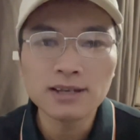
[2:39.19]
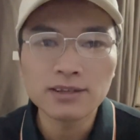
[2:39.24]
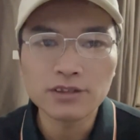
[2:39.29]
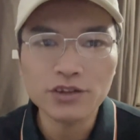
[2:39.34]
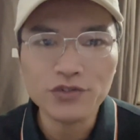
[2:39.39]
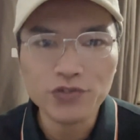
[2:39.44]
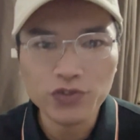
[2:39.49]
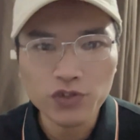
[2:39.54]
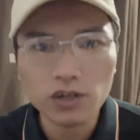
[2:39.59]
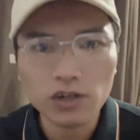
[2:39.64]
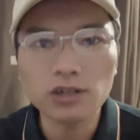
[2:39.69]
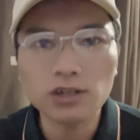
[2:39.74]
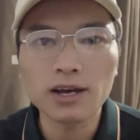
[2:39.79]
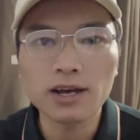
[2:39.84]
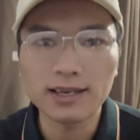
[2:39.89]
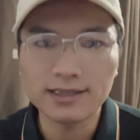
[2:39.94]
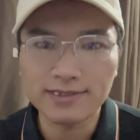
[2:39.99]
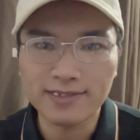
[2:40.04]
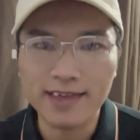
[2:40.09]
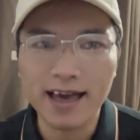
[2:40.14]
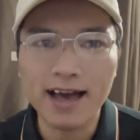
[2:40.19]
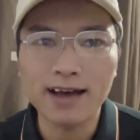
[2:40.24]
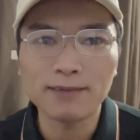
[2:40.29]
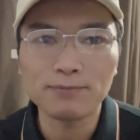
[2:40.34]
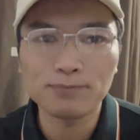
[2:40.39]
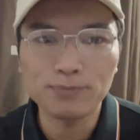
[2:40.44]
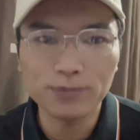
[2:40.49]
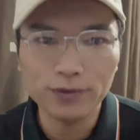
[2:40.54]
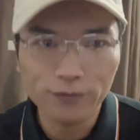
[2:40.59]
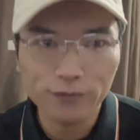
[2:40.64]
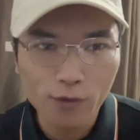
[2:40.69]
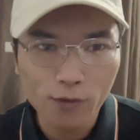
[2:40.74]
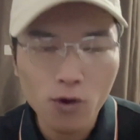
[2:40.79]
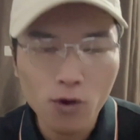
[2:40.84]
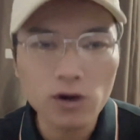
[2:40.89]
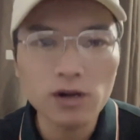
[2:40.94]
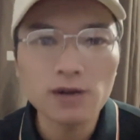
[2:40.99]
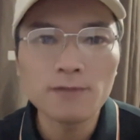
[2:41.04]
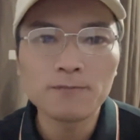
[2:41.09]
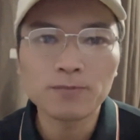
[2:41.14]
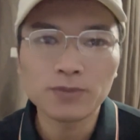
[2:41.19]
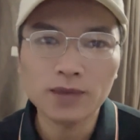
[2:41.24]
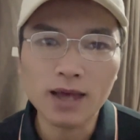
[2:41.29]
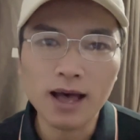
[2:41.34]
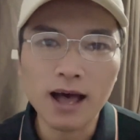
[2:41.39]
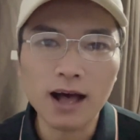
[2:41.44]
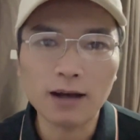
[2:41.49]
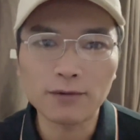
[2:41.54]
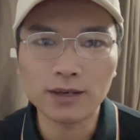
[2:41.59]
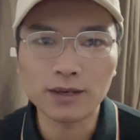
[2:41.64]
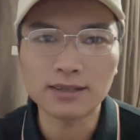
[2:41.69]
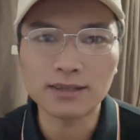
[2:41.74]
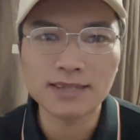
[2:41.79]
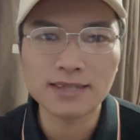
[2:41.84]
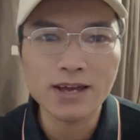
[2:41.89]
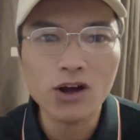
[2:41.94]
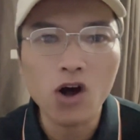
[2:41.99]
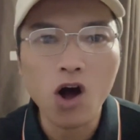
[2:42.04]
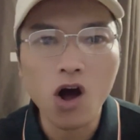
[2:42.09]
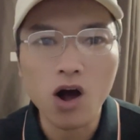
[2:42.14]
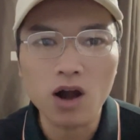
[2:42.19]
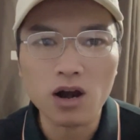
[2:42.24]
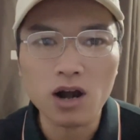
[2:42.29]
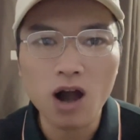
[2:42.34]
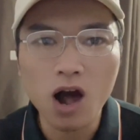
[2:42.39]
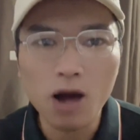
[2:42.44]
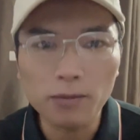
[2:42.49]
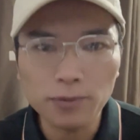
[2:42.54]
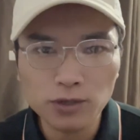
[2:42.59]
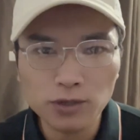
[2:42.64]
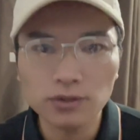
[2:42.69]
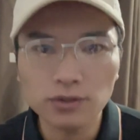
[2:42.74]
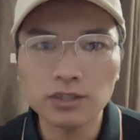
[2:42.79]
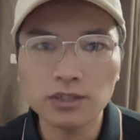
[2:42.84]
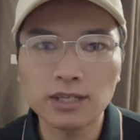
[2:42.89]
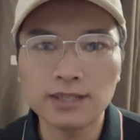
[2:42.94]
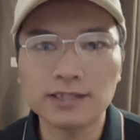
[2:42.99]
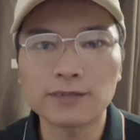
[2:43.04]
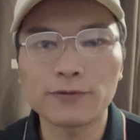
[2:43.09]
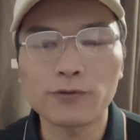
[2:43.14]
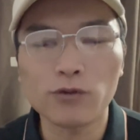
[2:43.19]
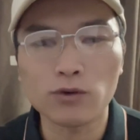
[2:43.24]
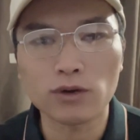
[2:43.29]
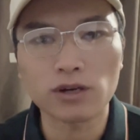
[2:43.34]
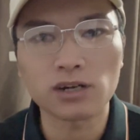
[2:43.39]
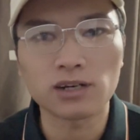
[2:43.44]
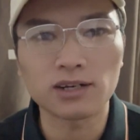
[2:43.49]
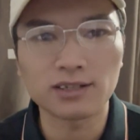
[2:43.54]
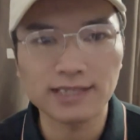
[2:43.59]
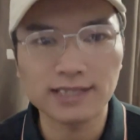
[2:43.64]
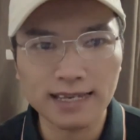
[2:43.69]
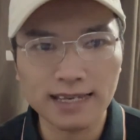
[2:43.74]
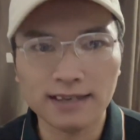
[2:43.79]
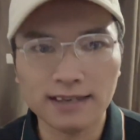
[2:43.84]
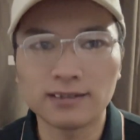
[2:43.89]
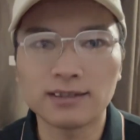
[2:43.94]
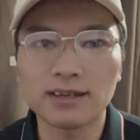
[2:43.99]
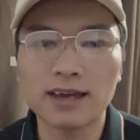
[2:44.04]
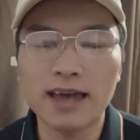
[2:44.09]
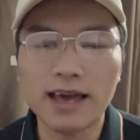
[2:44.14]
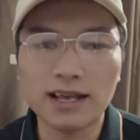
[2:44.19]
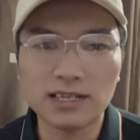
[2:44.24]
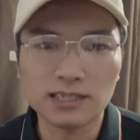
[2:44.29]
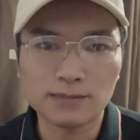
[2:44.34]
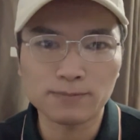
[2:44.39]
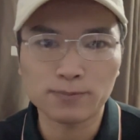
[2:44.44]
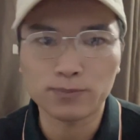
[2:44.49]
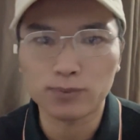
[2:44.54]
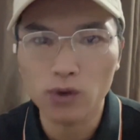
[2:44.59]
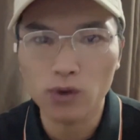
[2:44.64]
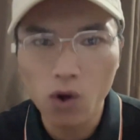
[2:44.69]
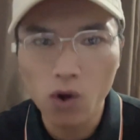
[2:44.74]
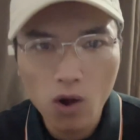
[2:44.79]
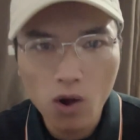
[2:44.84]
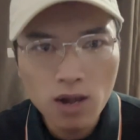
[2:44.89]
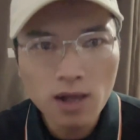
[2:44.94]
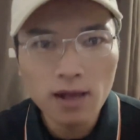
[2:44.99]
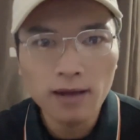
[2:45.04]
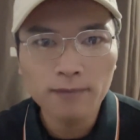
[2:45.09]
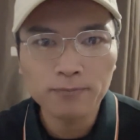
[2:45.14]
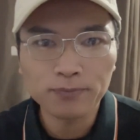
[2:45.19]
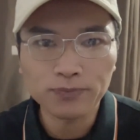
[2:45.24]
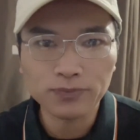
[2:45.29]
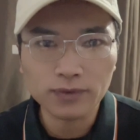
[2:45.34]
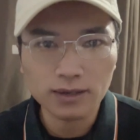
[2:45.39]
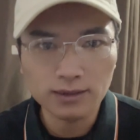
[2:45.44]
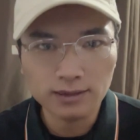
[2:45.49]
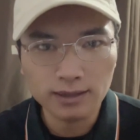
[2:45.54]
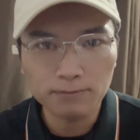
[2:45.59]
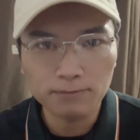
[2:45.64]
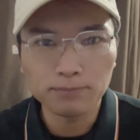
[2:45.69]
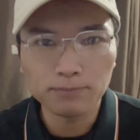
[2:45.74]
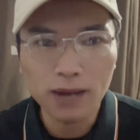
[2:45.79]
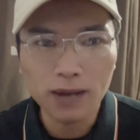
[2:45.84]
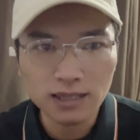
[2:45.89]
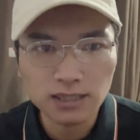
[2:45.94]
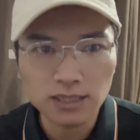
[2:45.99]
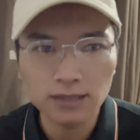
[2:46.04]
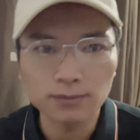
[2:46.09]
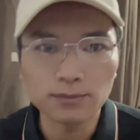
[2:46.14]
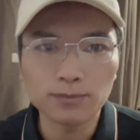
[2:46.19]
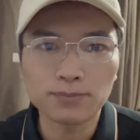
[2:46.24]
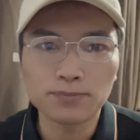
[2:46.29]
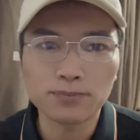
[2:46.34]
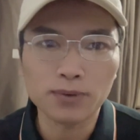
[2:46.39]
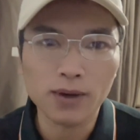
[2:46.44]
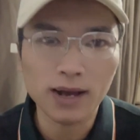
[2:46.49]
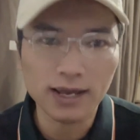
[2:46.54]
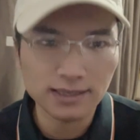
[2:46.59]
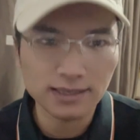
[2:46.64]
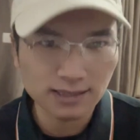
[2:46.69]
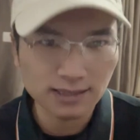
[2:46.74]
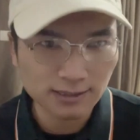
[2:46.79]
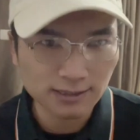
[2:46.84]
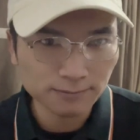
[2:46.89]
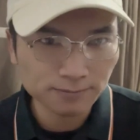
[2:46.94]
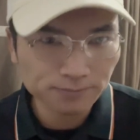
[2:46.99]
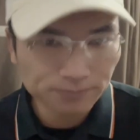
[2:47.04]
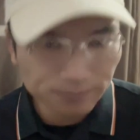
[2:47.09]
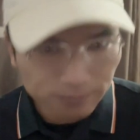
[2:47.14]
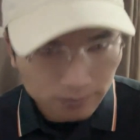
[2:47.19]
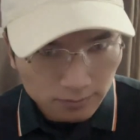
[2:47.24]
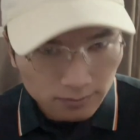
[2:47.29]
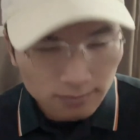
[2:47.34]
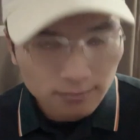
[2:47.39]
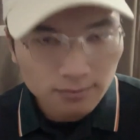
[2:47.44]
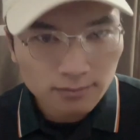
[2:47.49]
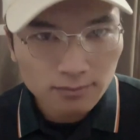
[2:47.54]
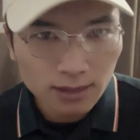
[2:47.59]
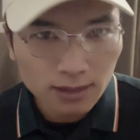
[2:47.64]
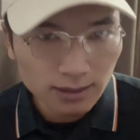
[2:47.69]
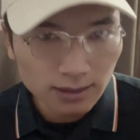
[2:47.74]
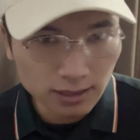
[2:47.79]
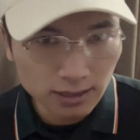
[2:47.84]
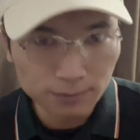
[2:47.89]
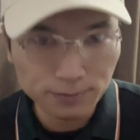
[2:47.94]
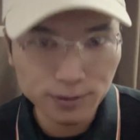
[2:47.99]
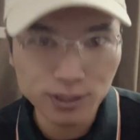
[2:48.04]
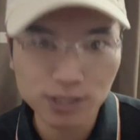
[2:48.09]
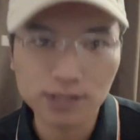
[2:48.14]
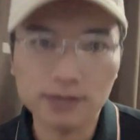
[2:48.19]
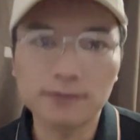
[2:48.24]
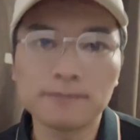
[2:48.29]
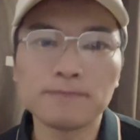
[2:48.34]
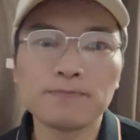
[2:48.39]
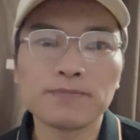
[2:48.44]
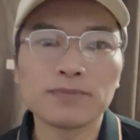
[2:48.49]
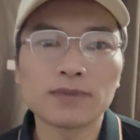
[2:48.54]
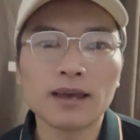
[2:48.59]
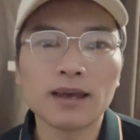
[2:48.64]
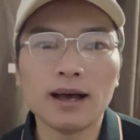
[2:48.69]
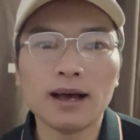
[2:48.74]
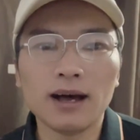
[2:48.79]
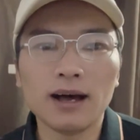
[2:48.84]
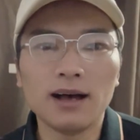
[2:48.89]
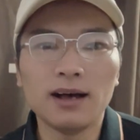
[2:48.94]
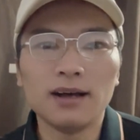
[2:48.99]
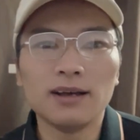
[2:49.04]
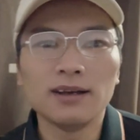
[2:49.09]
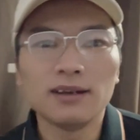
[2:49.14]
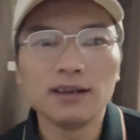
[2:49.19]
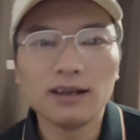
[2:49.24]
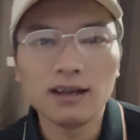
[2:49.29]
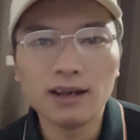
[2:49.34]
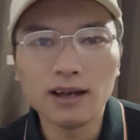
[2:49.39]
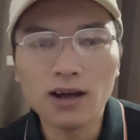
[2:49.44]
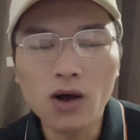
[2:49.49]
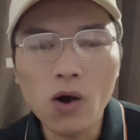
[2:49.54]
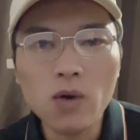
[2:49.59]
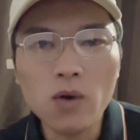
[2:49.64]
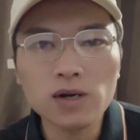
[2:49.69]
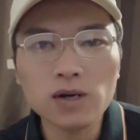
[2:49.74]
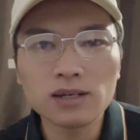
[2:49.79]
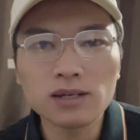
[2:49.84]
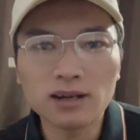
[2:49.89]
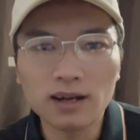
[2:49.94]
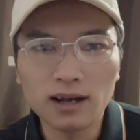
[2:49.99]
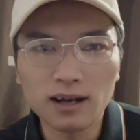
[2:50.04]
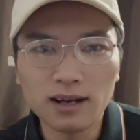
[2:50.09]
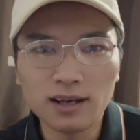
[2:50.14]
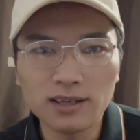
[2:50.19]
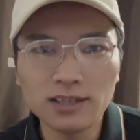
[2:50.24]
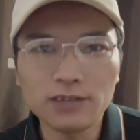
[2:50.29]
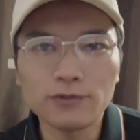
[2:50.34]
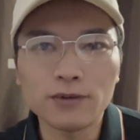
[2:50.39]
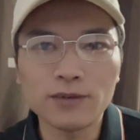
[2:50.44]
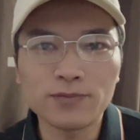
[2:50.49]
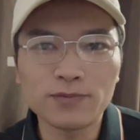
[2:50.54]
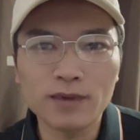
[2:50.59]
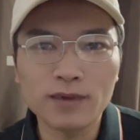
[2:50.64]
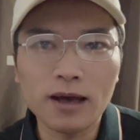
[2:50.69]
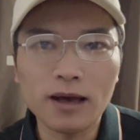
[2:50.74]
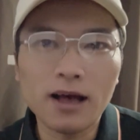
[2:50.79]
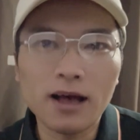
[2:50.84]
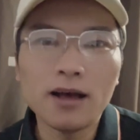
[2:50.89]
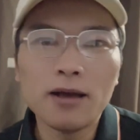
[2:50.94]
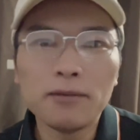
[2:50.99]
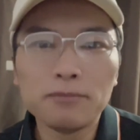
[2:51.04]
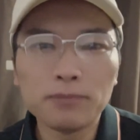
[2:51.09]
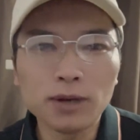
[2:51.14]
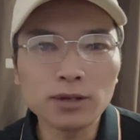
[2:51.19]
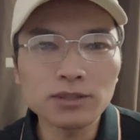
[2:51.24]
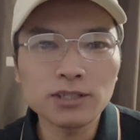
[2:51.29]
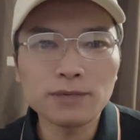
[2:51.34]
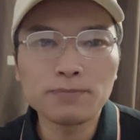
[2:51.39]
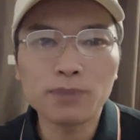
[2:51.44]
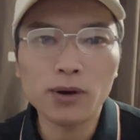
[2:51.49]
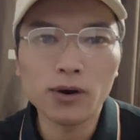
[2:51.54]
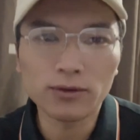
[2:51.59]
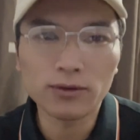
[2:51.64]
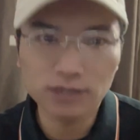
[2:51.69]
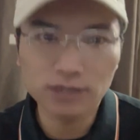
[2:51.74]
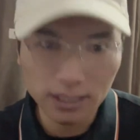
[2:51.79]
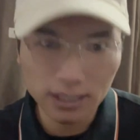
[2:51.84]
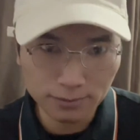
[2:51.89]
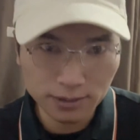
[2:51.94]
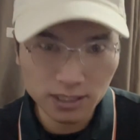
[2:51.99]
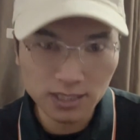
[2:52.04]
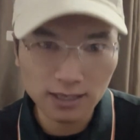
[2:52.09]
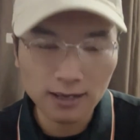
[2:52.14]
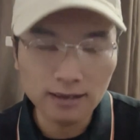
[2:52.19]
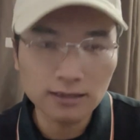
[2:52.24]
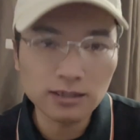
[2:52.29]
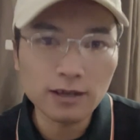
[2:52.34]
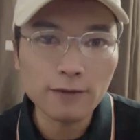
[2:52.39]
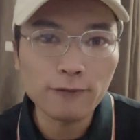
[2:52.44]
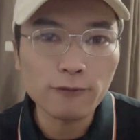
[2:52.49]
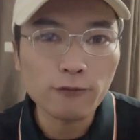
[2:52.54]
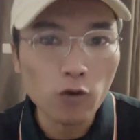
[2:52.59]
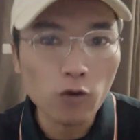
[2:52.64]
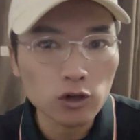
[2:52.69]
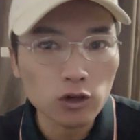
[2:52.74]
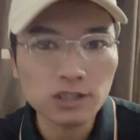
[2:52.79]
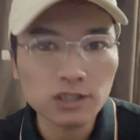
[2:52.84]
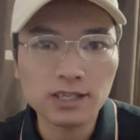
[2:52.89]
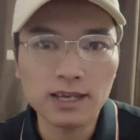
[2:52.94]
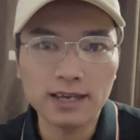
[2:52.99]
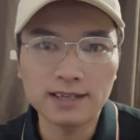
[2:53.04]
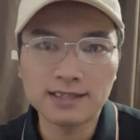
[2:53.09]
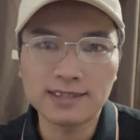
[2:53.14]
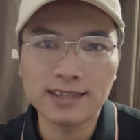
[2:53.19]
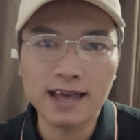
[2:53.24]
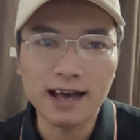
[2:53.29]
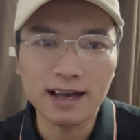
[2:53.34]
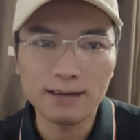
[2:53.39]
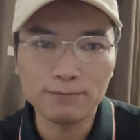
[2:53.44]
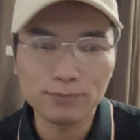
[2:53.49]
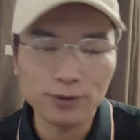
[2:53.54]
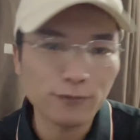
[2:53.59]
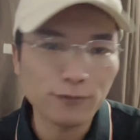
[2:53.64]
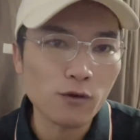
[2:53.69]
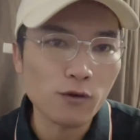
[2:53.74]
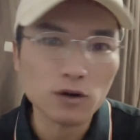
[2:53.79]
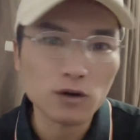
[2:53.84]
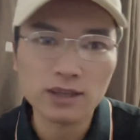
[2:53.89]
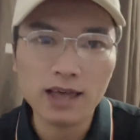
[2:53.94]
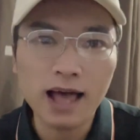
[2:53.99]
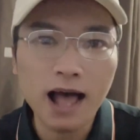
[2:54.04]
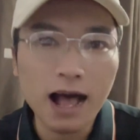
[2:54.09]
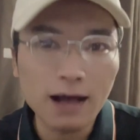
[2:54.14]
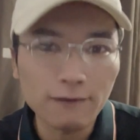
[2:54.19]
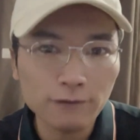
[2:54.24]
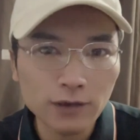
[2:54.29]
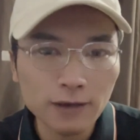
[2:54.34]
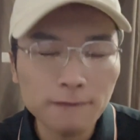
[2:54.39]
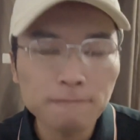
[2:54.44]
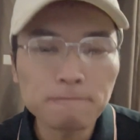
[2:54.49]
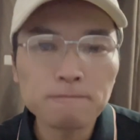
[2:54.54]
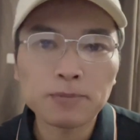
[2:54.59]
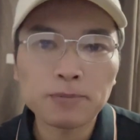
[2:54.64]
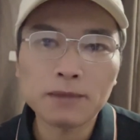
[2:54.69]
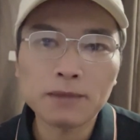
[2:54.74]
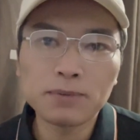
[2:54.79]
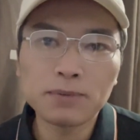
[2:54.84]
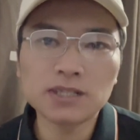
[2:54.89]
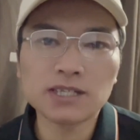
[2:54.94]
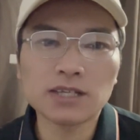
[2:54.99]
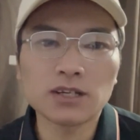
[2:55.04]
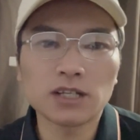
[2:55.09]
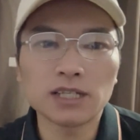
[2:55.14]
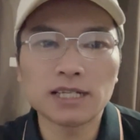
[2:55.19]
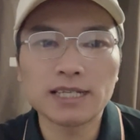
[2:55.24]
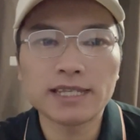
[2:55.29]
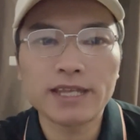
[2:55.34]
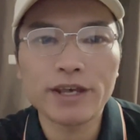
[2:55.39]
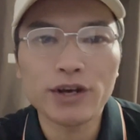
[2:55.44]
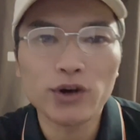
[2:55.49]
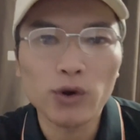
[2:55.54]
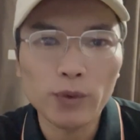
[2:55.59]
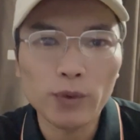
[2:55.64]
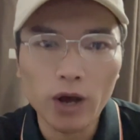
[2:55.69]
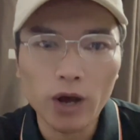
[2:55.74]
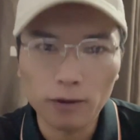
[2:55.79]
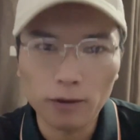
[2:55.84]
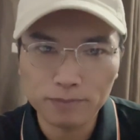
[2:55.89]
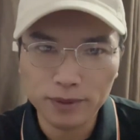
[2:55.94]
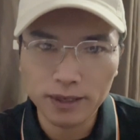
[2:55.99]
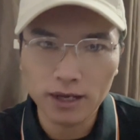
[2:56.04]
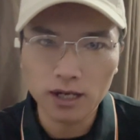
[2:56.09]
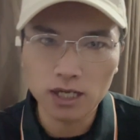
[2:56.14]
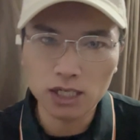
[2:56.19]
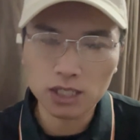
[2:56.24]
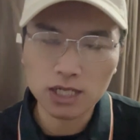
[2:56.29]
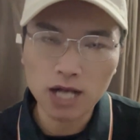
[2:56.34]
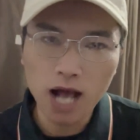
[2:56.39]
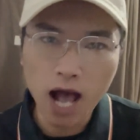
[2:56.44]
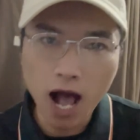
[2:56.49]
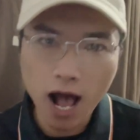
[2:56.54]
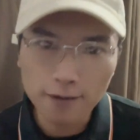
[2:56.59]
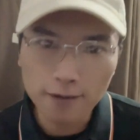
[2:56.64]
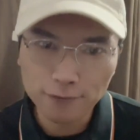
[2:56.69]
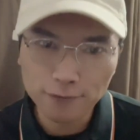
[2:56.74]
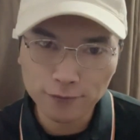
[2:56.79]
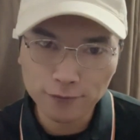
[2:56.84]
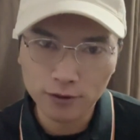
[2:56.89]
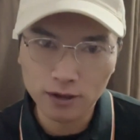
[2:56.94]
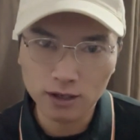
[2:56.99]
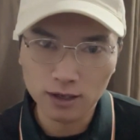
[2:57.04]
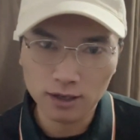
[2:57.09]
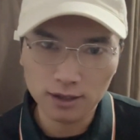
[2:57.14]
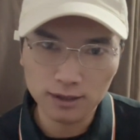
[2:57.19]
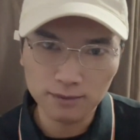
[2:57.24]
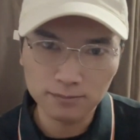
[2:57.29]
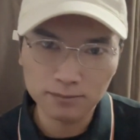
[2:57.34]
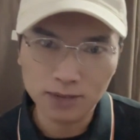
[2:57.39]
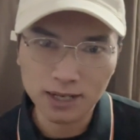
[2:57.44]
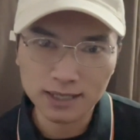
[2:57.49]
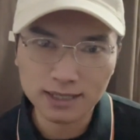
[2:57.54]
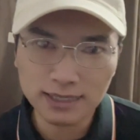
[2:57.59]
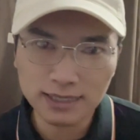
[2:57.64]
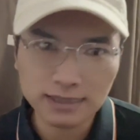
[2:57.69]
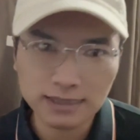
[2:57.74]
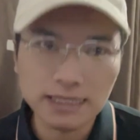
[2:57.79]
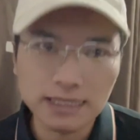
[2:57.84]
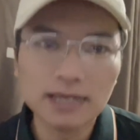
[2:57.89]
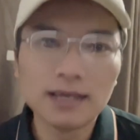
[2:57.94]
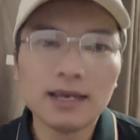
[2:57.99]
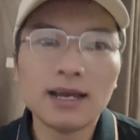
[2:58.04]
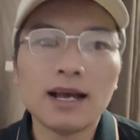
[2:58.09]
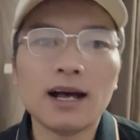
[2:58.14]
The third is that before the halving, there are opportunities for a second explore the bottom price dips, or even multiple dips. The fourth is that before the halving, basically there will be a calf market.